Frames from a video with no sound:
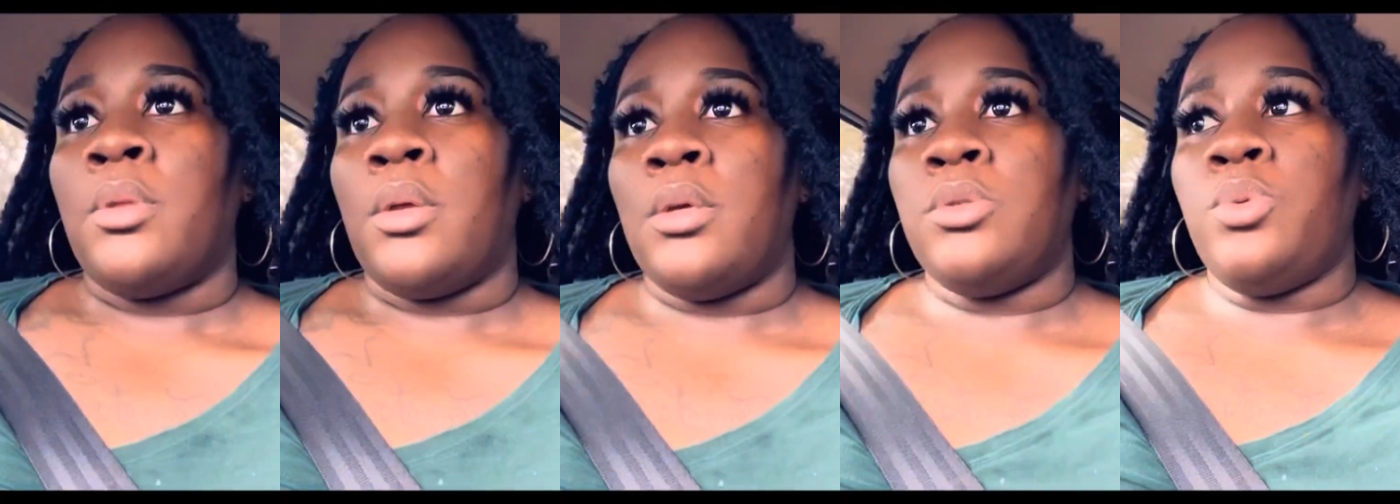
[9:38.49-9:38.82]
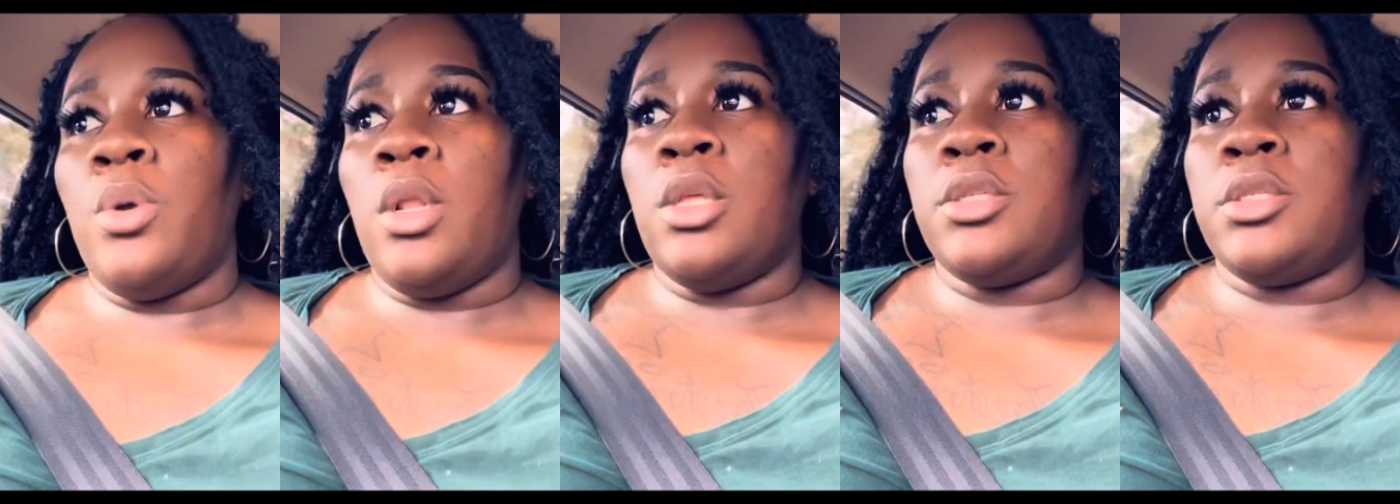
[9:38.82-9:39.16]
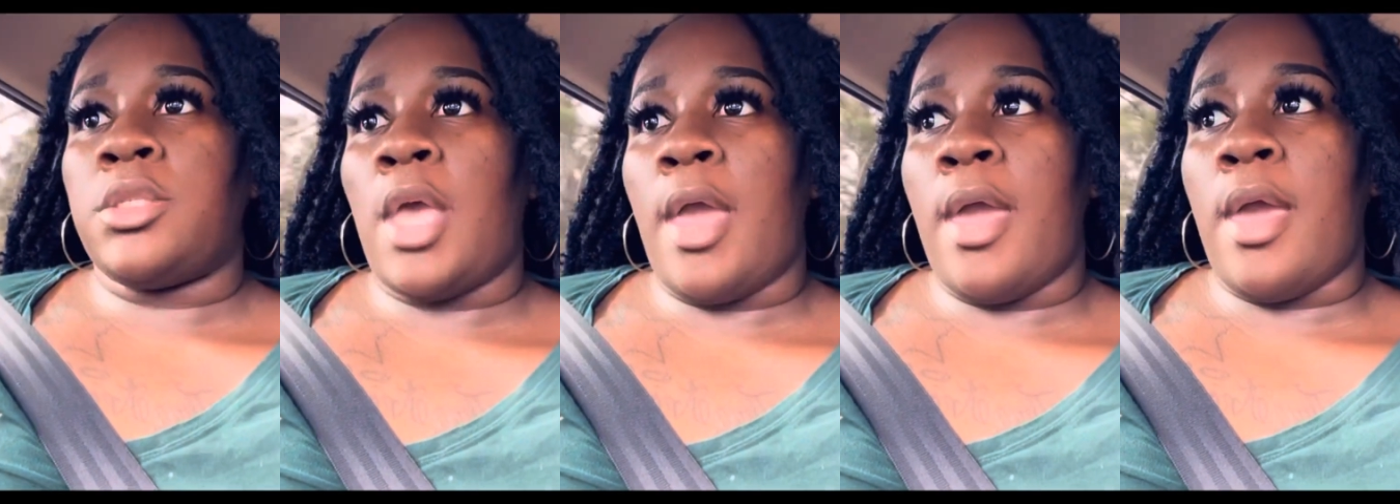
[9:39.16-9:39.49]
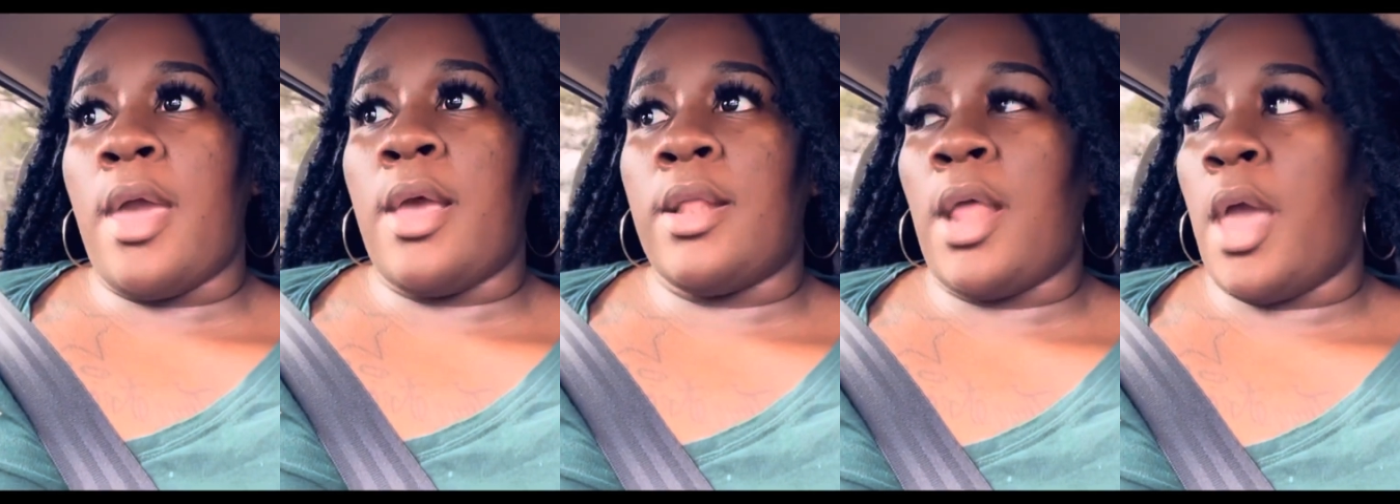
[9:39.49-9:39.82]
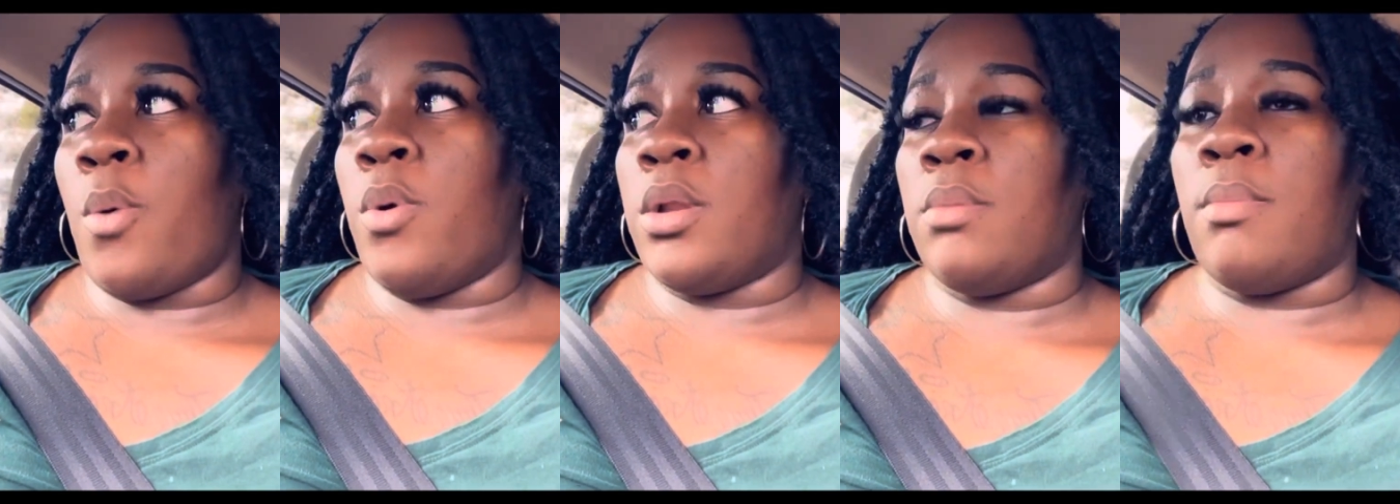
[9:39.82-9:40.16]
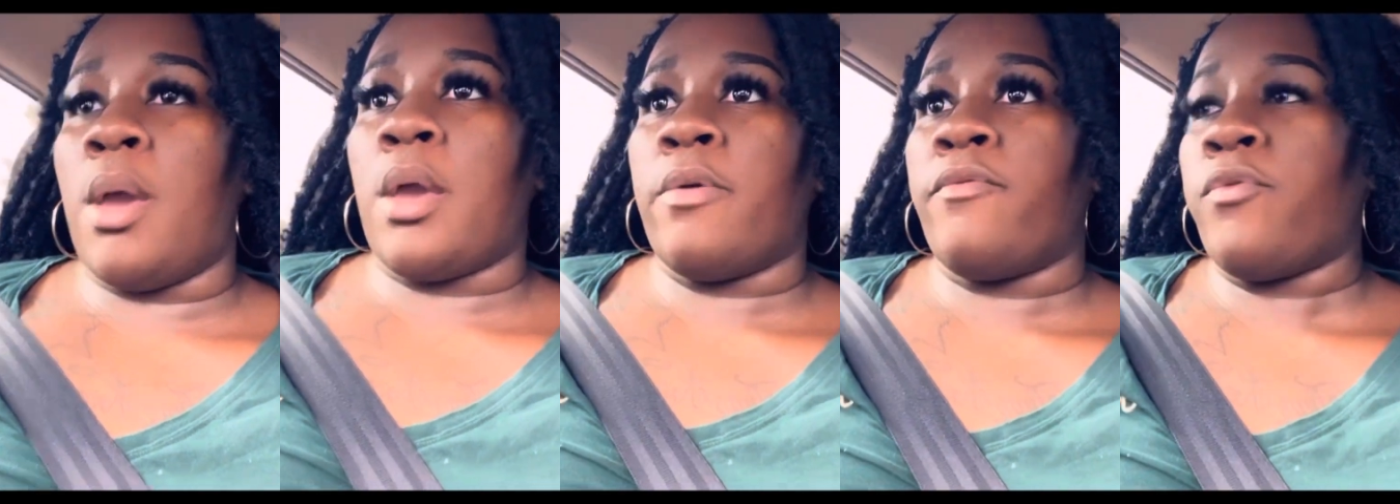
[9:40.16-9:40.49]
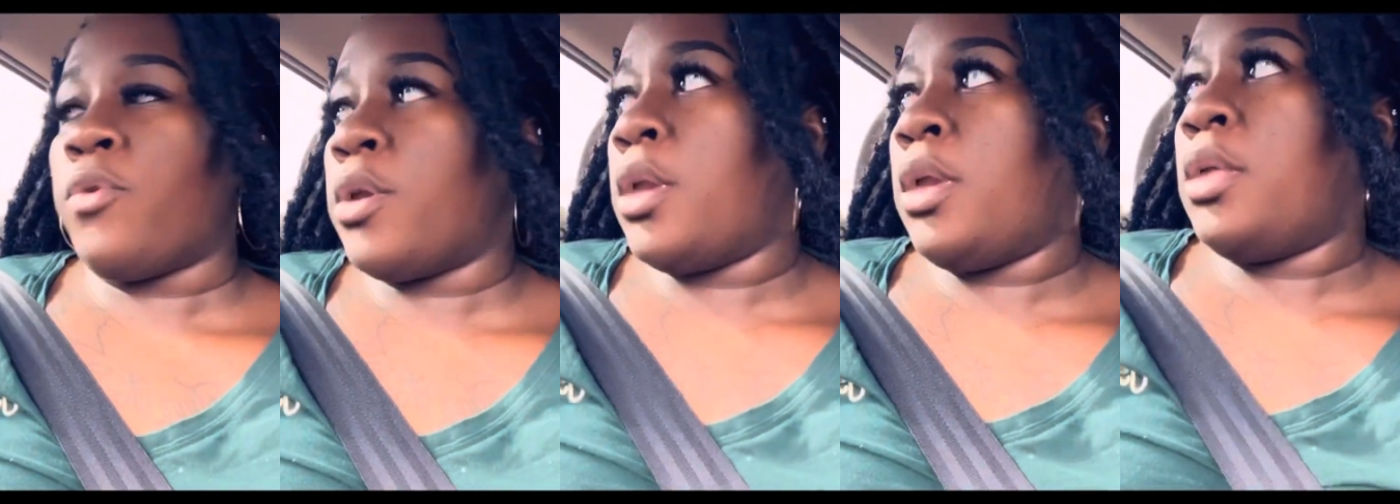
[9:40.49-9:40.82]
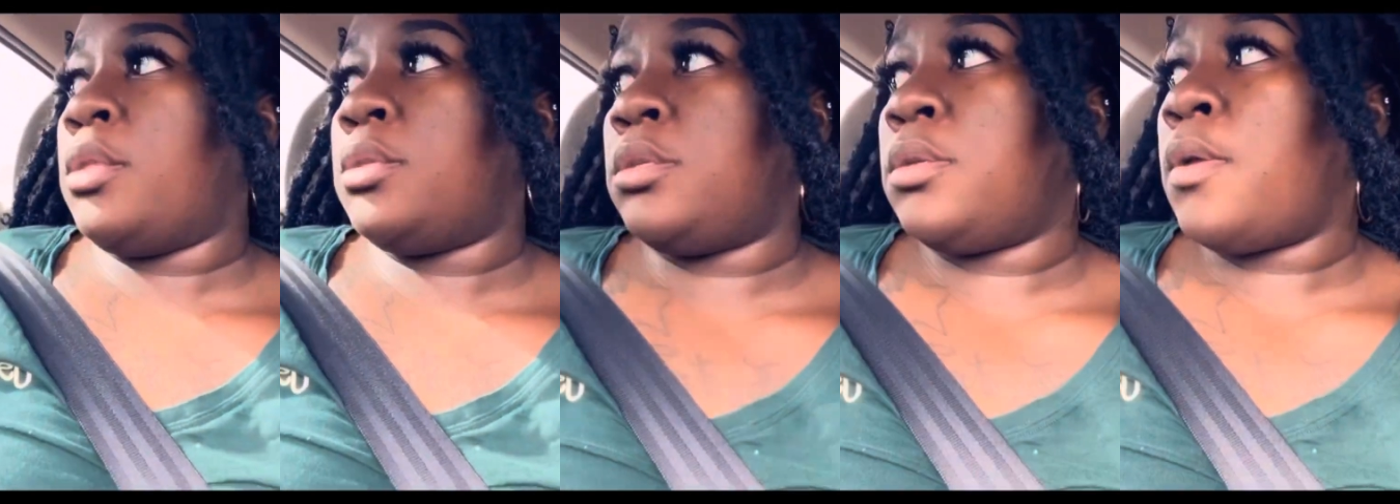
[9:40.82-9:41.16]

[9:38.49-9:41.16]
it's really sad. Like one of my friends